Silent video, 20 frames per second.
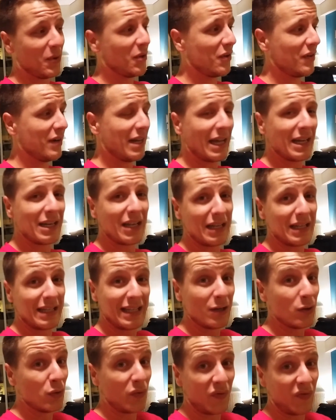Or they
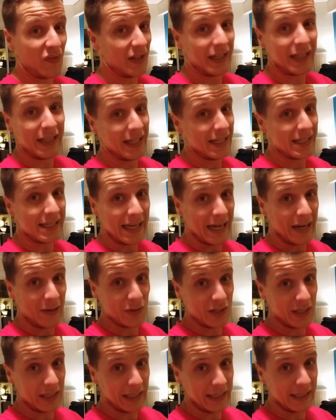don't fit in this
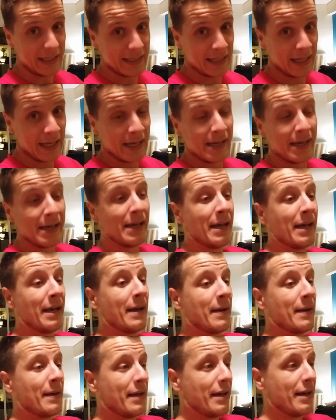house, at least. No, that's
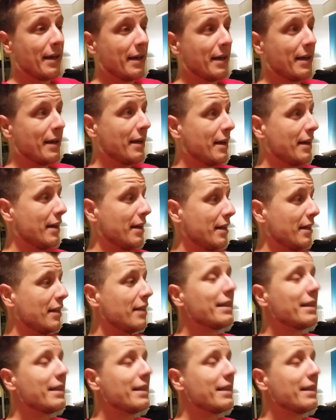why we need a bigger one.